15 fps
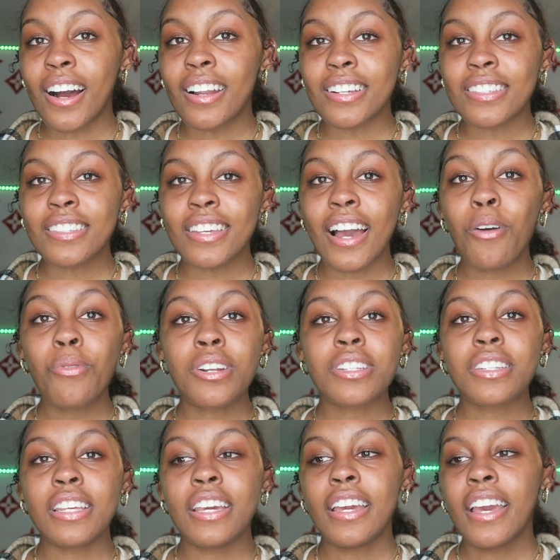Honestly, I want
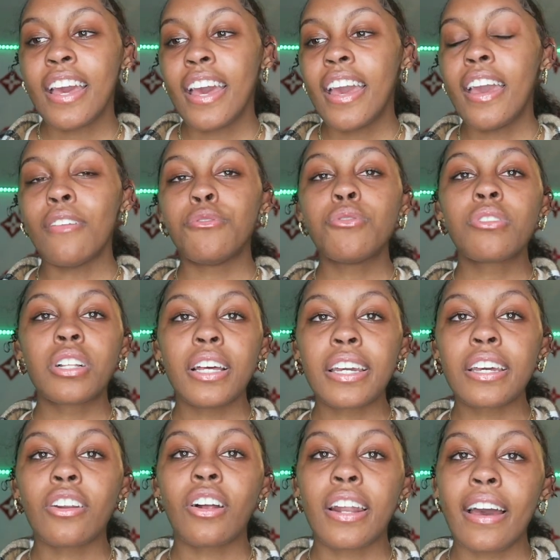to see if you
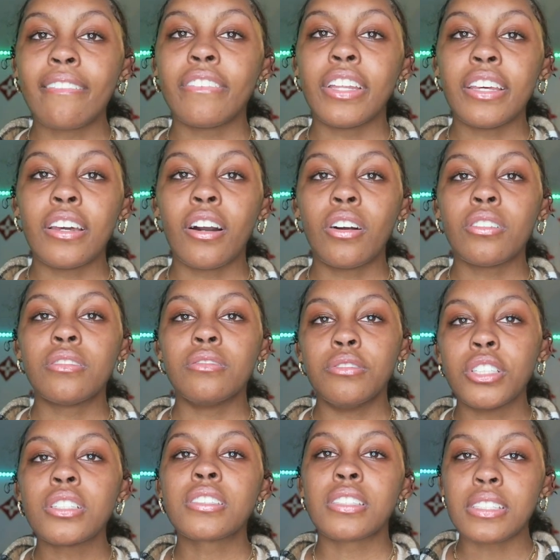clicking on that video
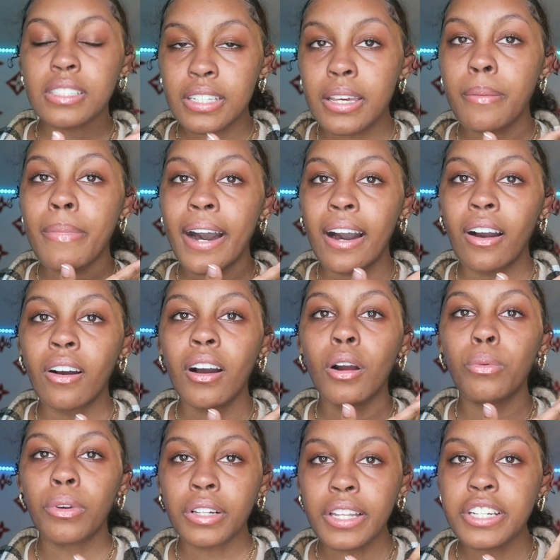just to see about
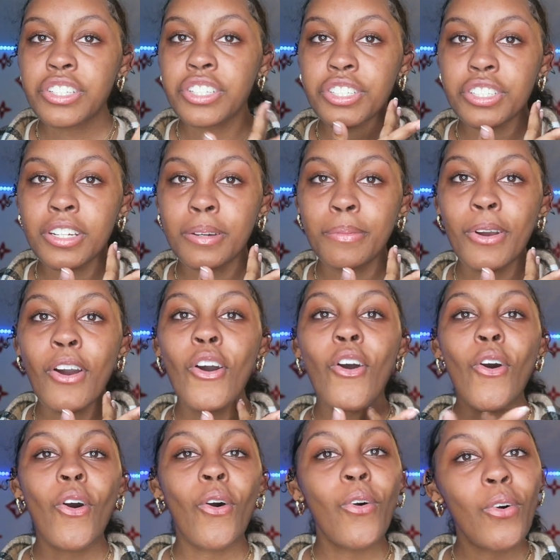a relationship,
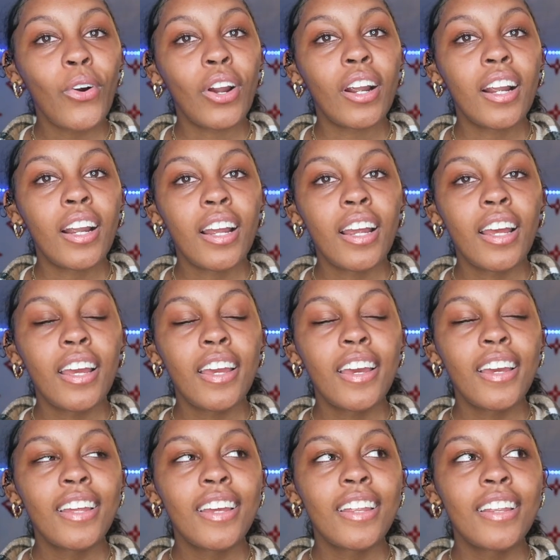or
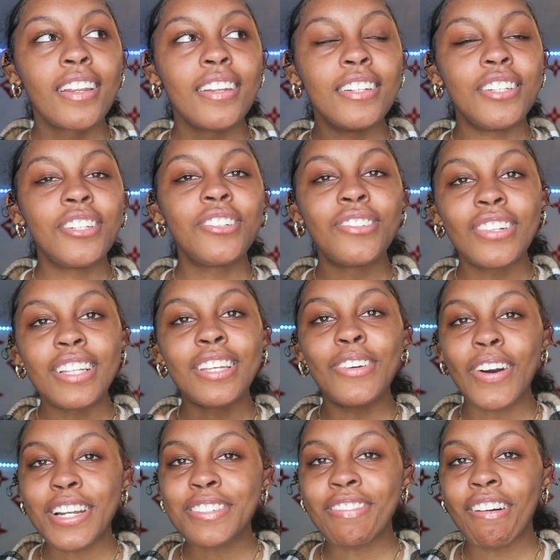do you
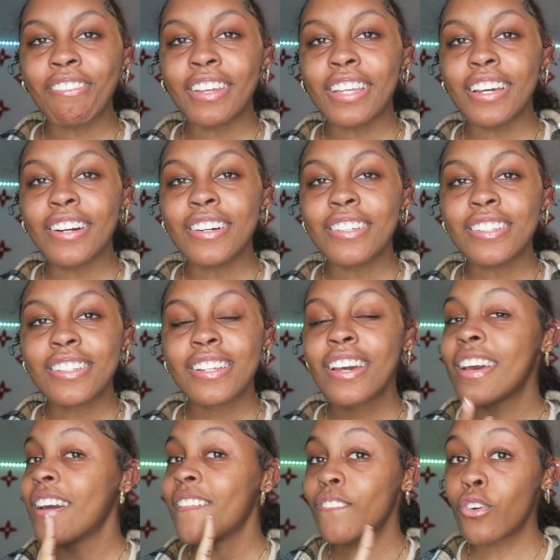really watch my videos
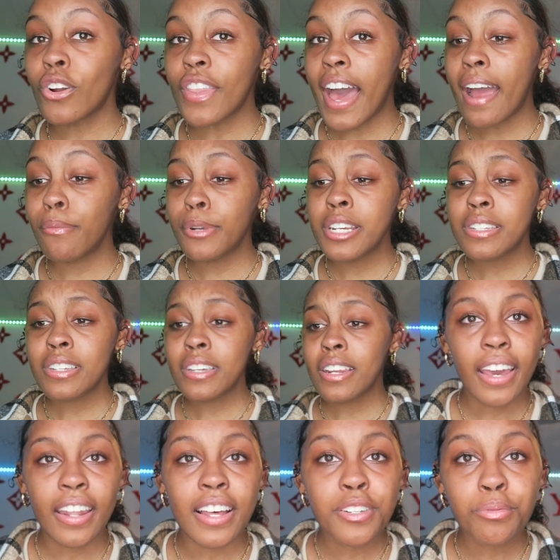for that reason?
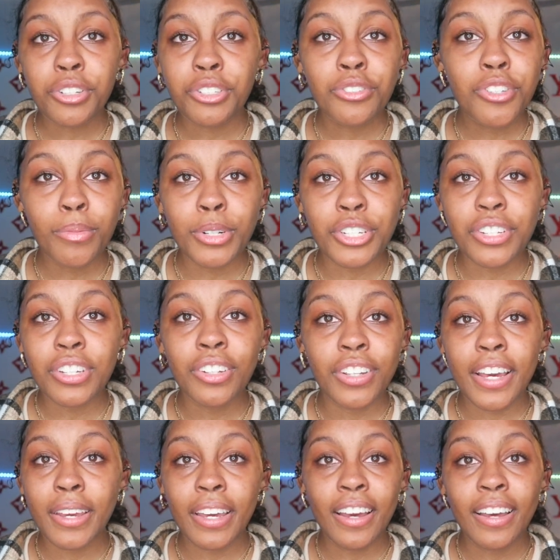Hey, that's what YouTubers do.
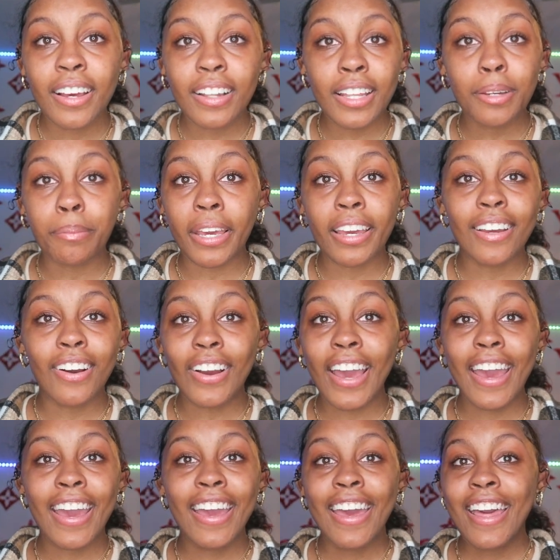They clickbait,
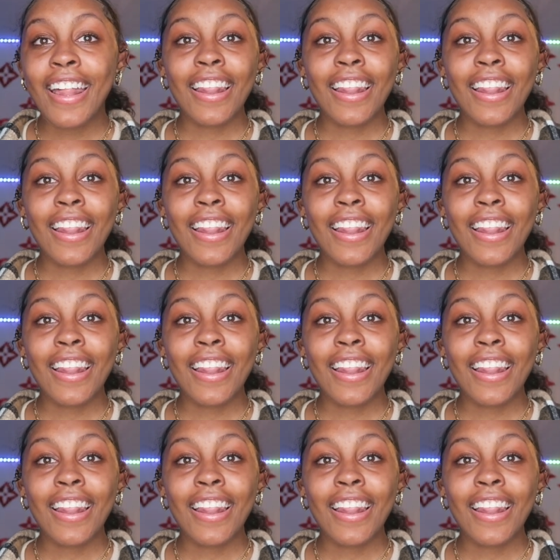okay?